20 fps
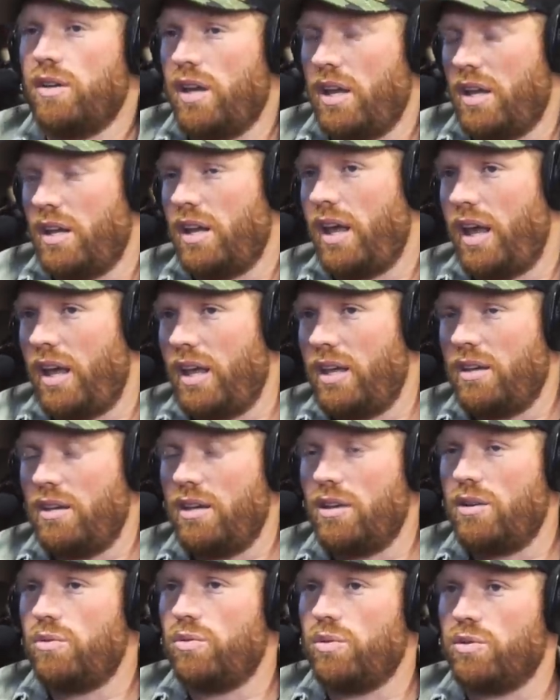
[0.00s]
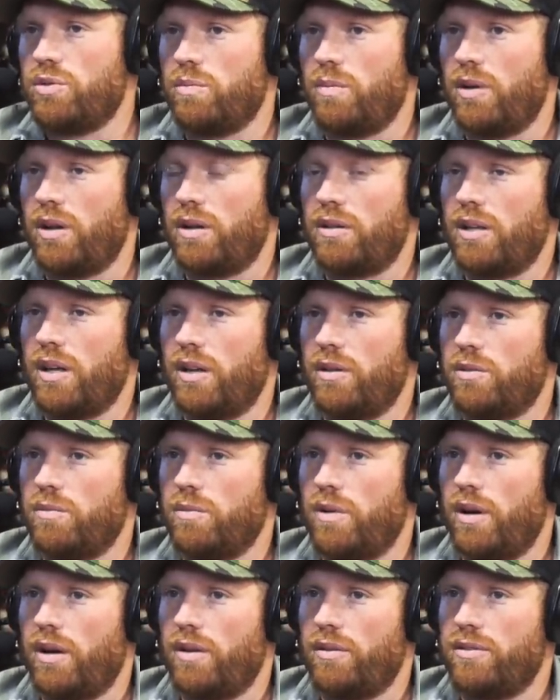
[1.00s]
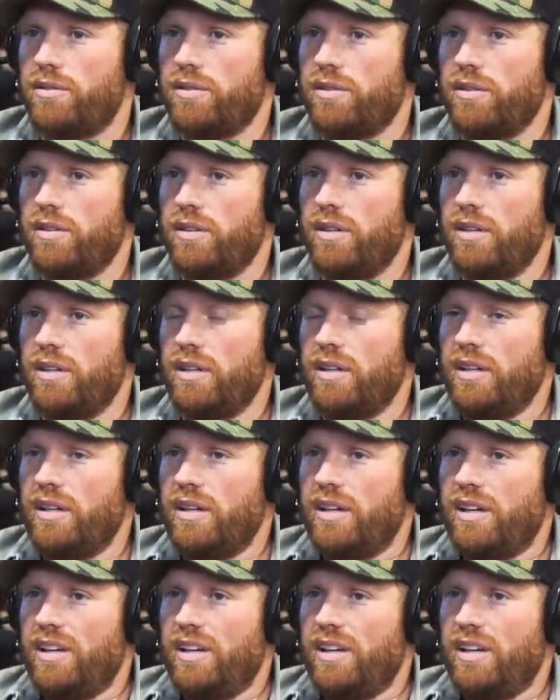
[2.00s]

and it equals about a thousand miles. Oh yeah,